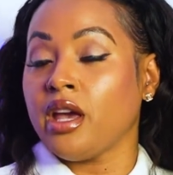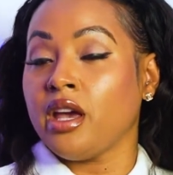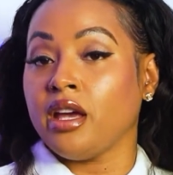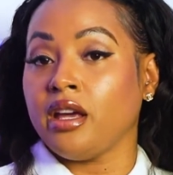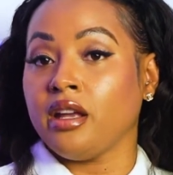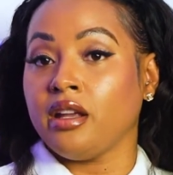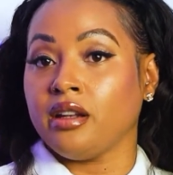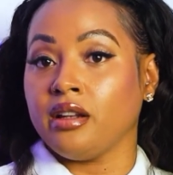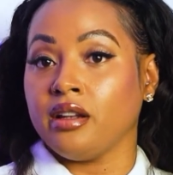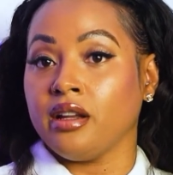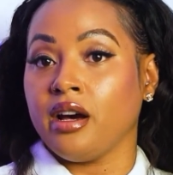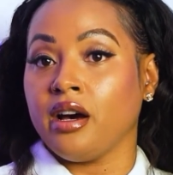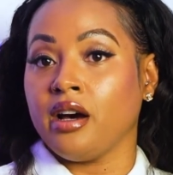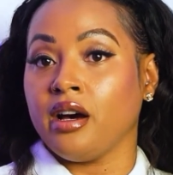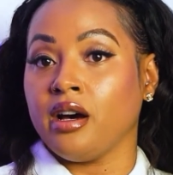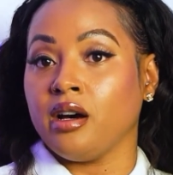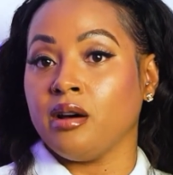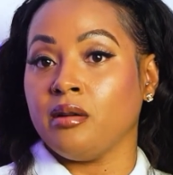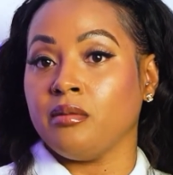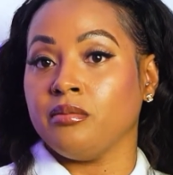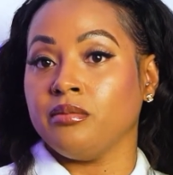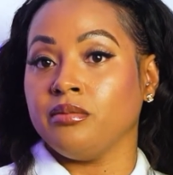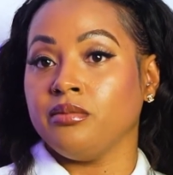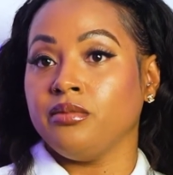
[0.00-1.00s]

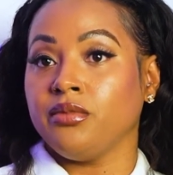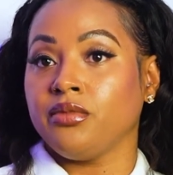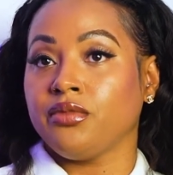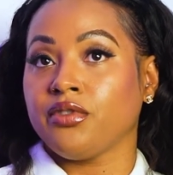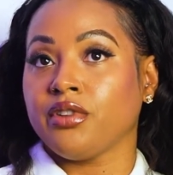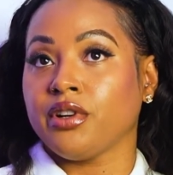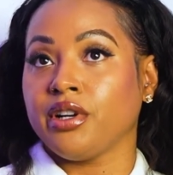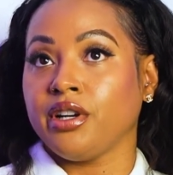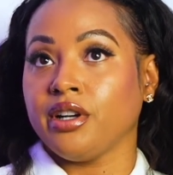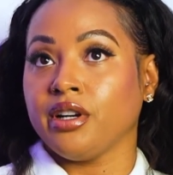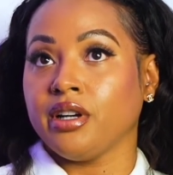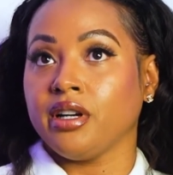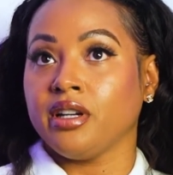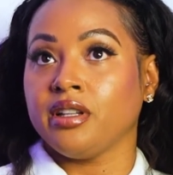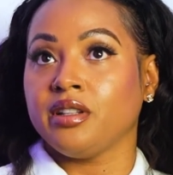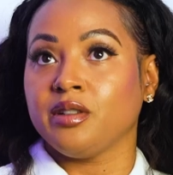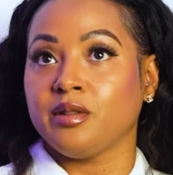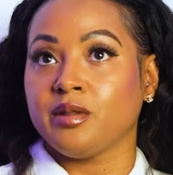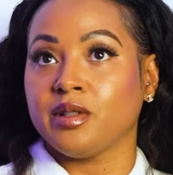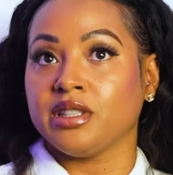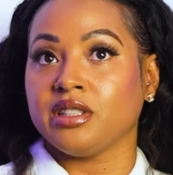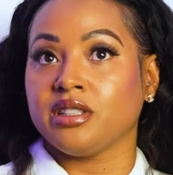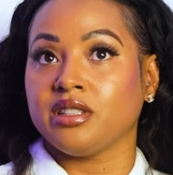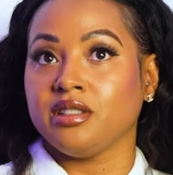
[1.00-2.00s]
And for your other
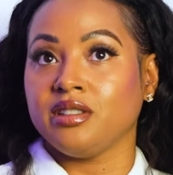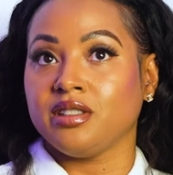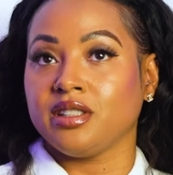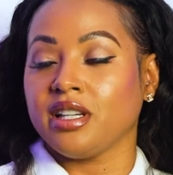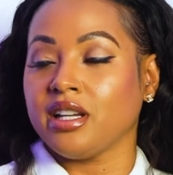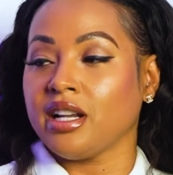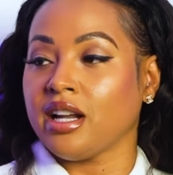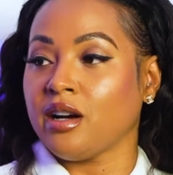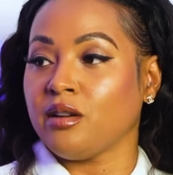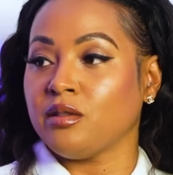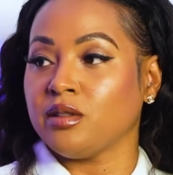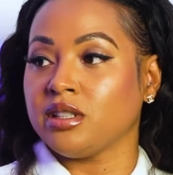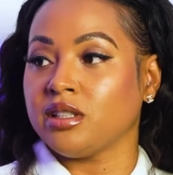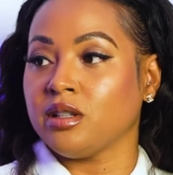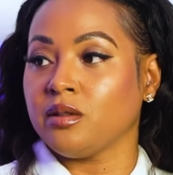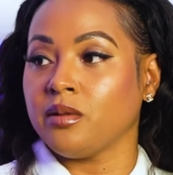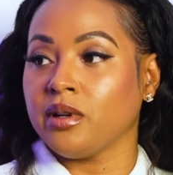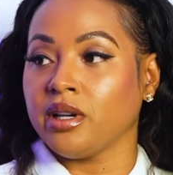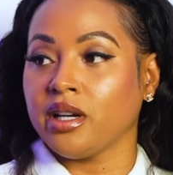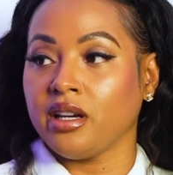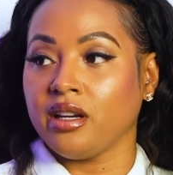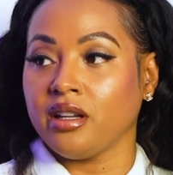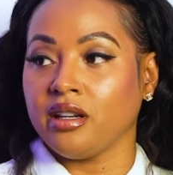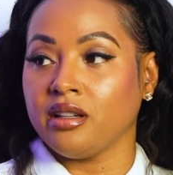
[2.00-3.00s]
question, you said how would
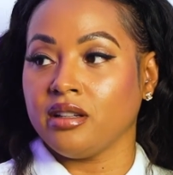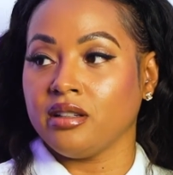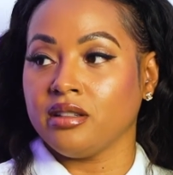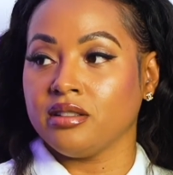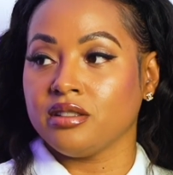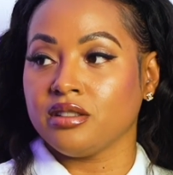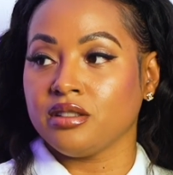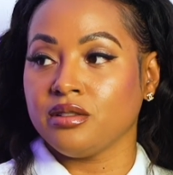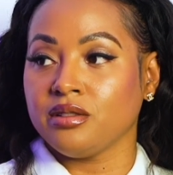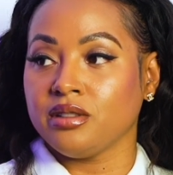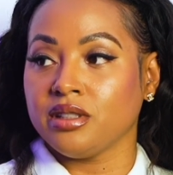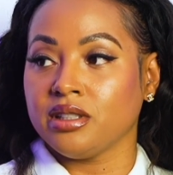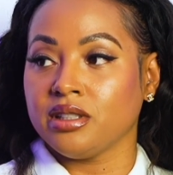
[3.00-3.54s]
someone get into